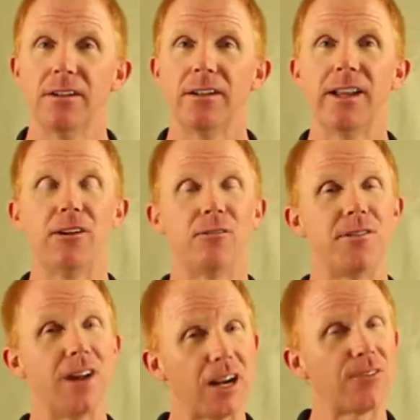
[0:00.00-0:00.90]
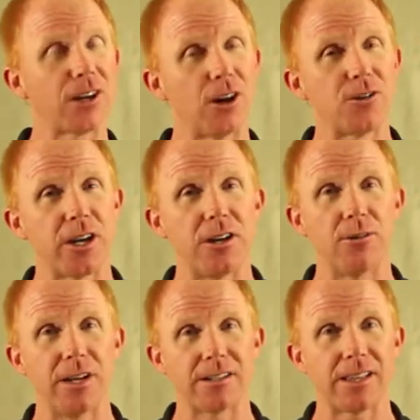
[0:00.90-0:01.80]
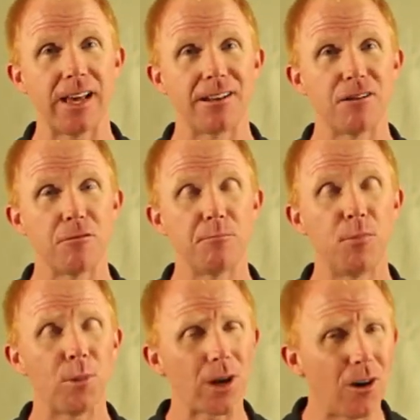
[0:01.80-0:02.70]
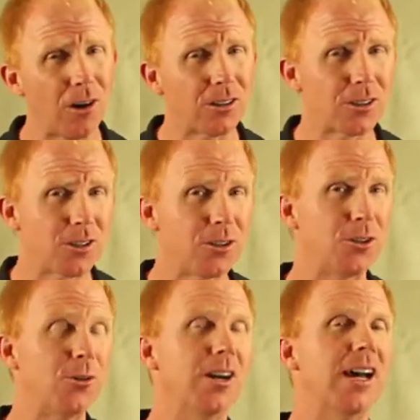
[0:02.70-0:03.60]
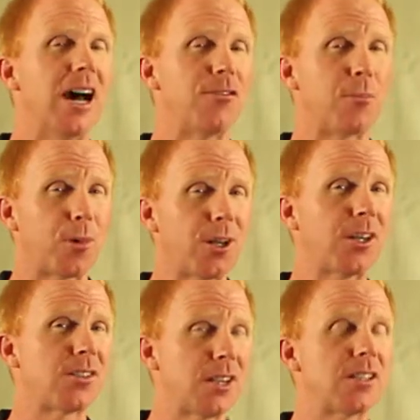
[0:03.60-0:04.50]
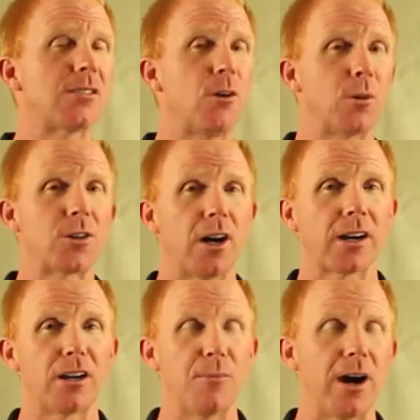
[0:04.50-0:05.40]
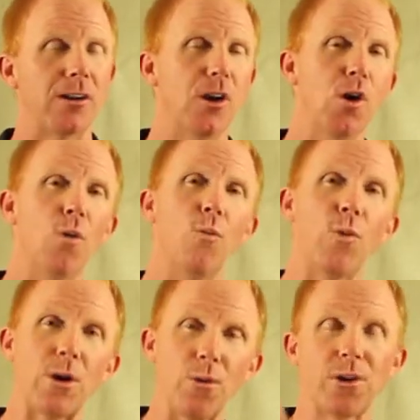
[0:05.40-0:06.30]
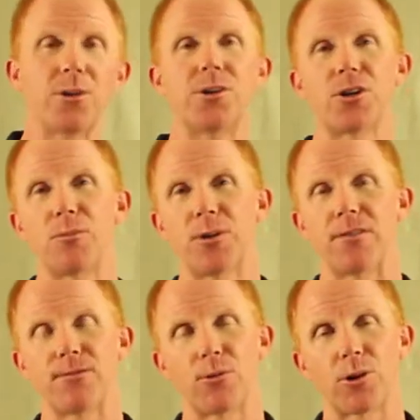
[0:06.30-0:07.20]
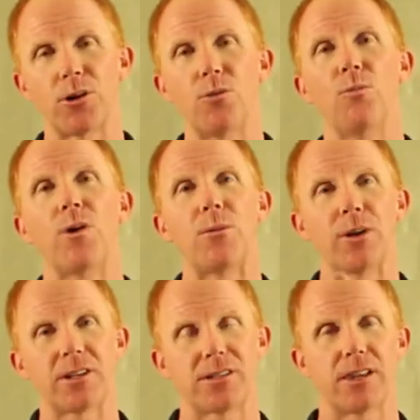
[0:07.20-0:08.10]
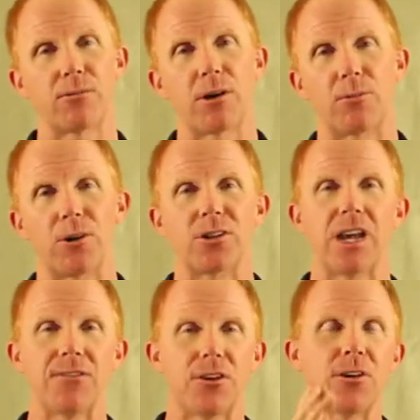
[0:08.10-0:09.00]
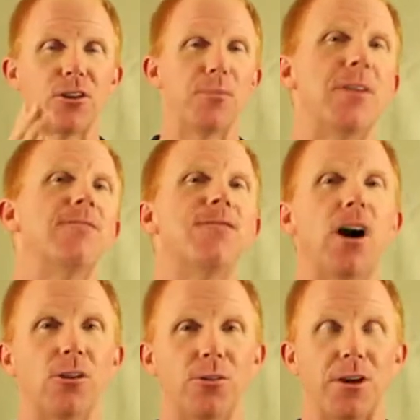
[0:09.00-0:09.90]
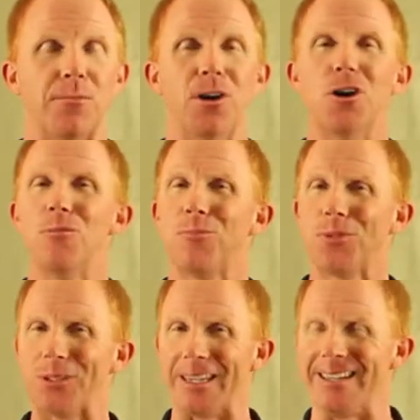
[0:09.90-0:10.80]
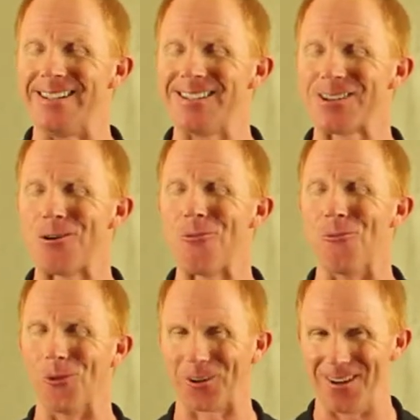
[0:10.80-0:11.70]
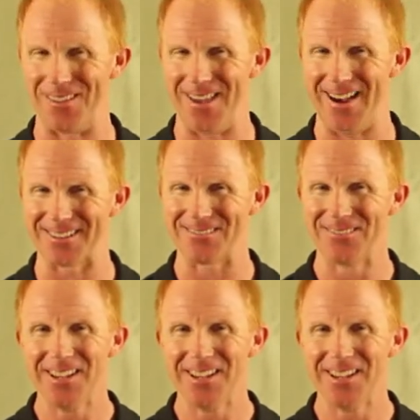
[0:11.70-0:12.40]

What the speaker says: Now, not every coach I know does that, but we all do have a pretty good sense of what we're talking about. We want to interpret it for you. We want to say the right words, have you hear and follow them. Please work on that.